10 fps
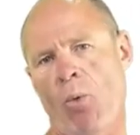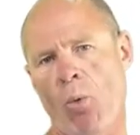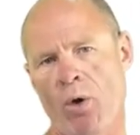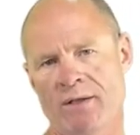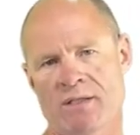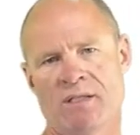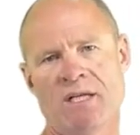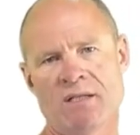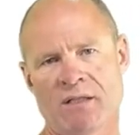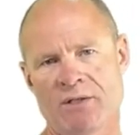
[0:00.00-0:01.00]
Once
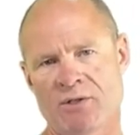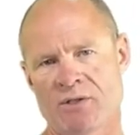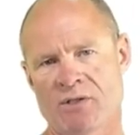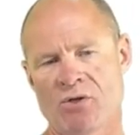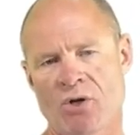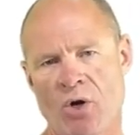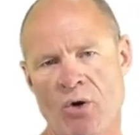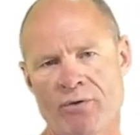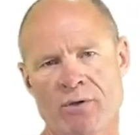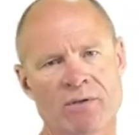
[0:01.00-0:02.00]
diesel engines took
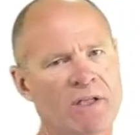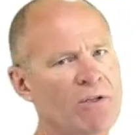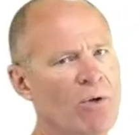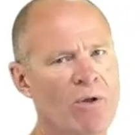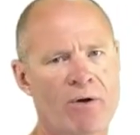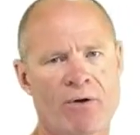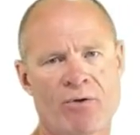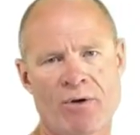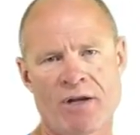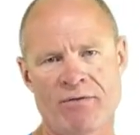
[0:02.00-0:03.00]
over, they no longer
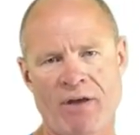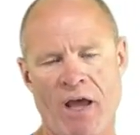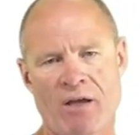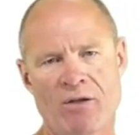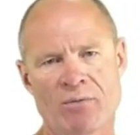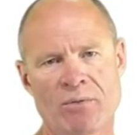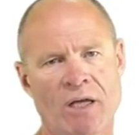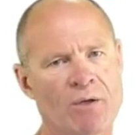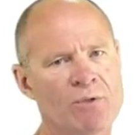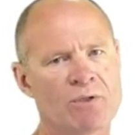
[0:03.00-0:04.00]
created vacuum,
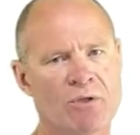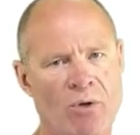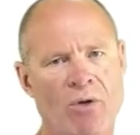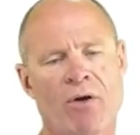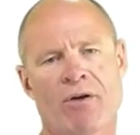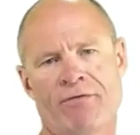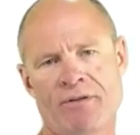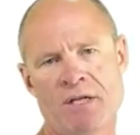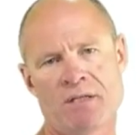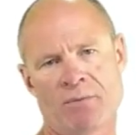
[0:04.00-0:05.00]
and it was no longer
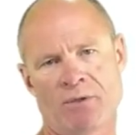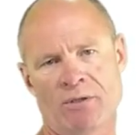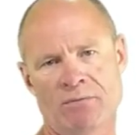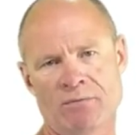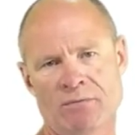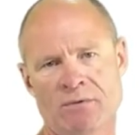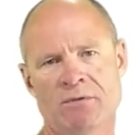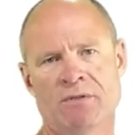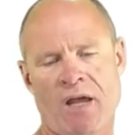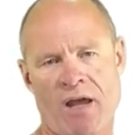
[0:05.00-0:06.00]
feasible
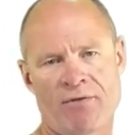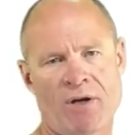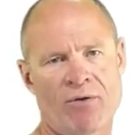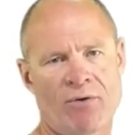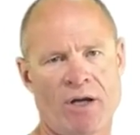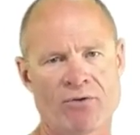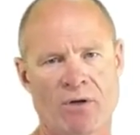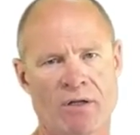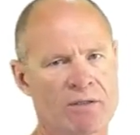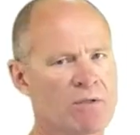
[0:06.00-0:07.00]
to have air over
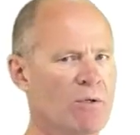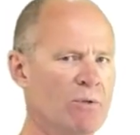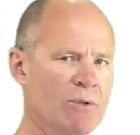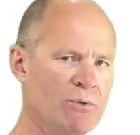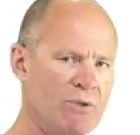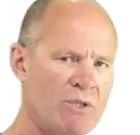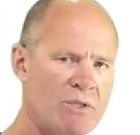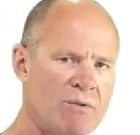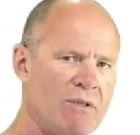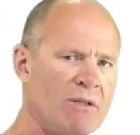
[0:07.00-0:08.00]
hydraulic. So it was
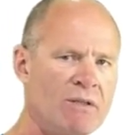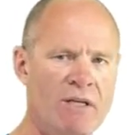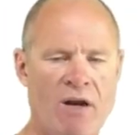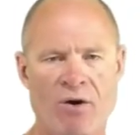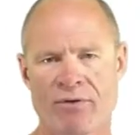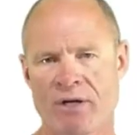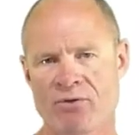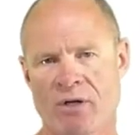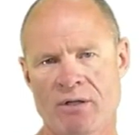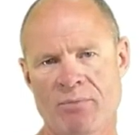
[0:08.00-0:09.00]
just the air over
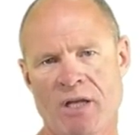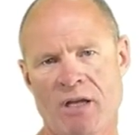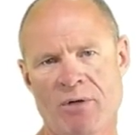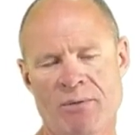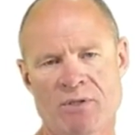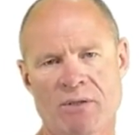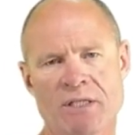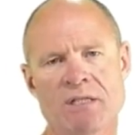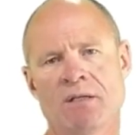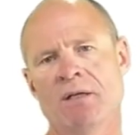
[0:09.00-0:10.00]
hydraulic became
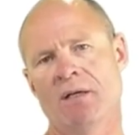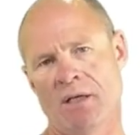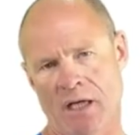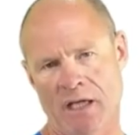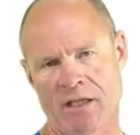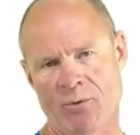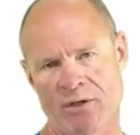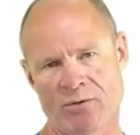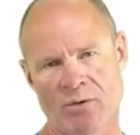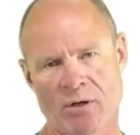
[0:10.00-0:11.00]
obsolete, and they
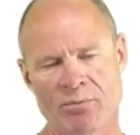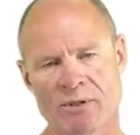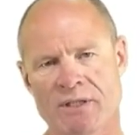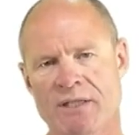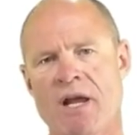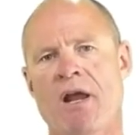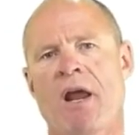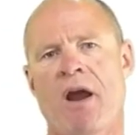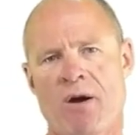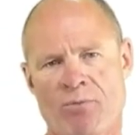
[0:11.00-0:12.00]
went to a completely
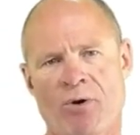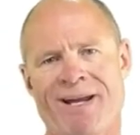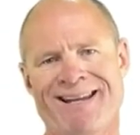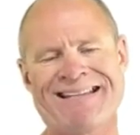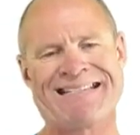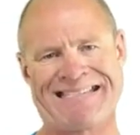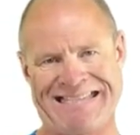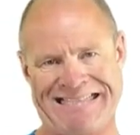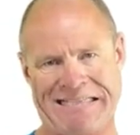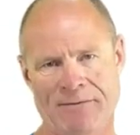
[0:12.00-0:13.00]
air brake
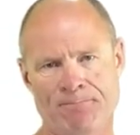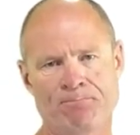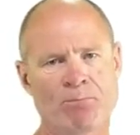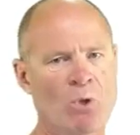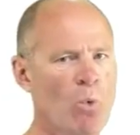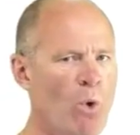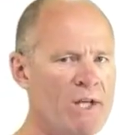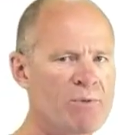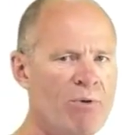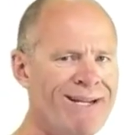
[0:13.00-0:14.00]
system.
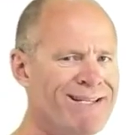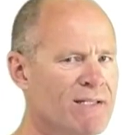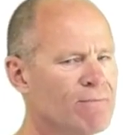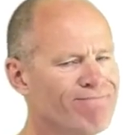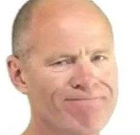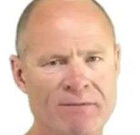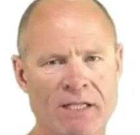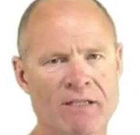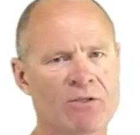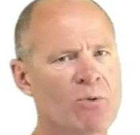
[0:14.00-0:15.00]
Wedge brakes,
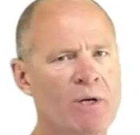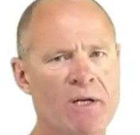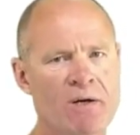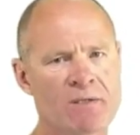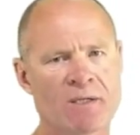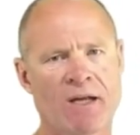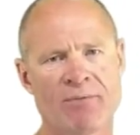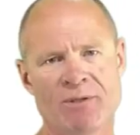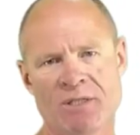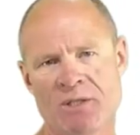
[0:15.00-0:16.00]
in the 20 years that
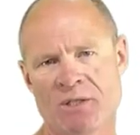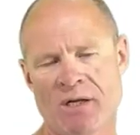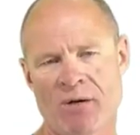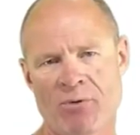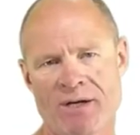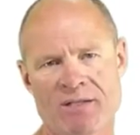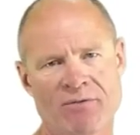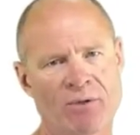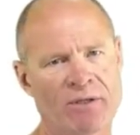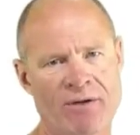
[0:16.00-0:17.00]
I've been teaching air brakes,
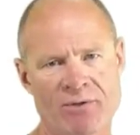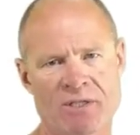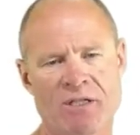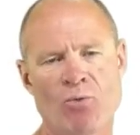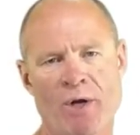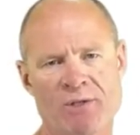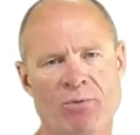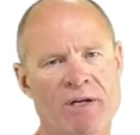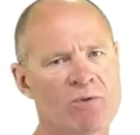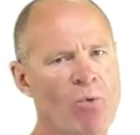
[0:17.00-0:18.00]
I've only ever seen
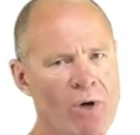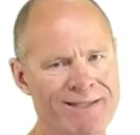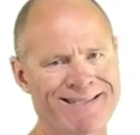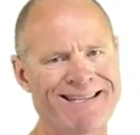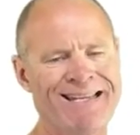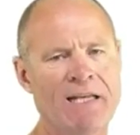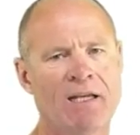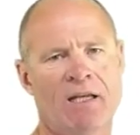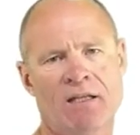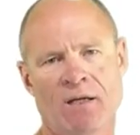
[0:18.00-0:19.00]
wedge brakes once,
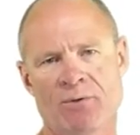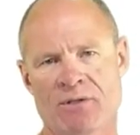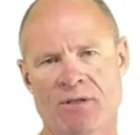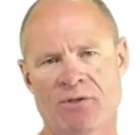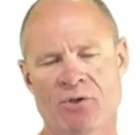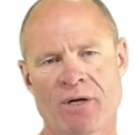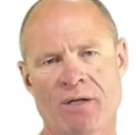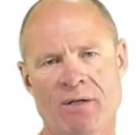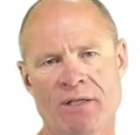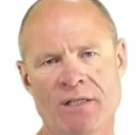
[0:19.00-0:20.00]
and that was on a
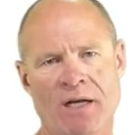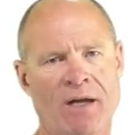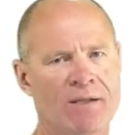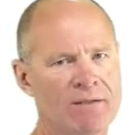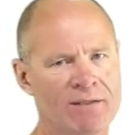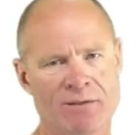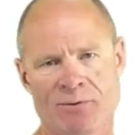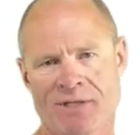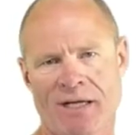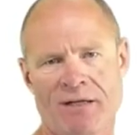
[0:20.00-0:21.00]
trailer in the island, and
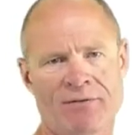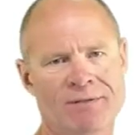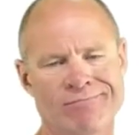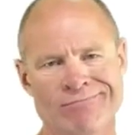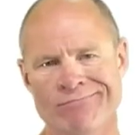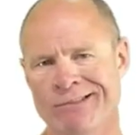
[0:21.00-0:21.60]
it was kind of a